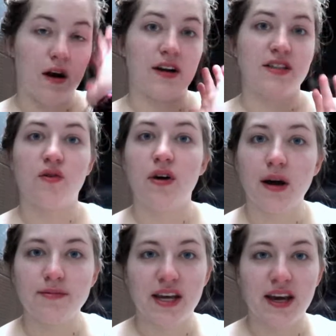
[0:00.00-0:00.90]
All right, so quick
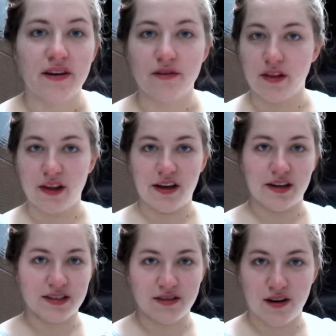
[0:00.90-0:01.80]
update. I know the
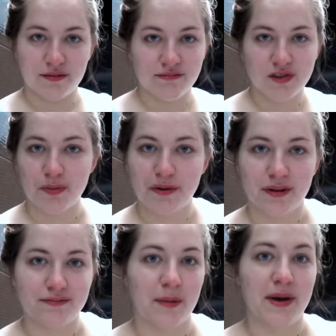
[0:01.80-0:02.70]
lighting is not
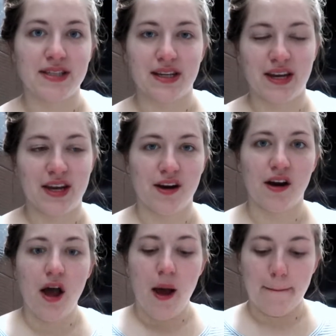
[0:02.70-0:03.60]
super amazing in
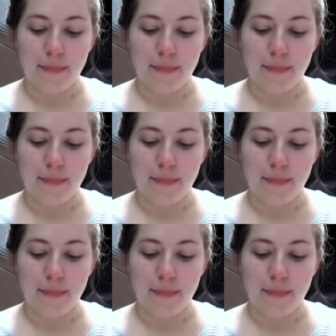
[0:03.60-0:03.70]
here,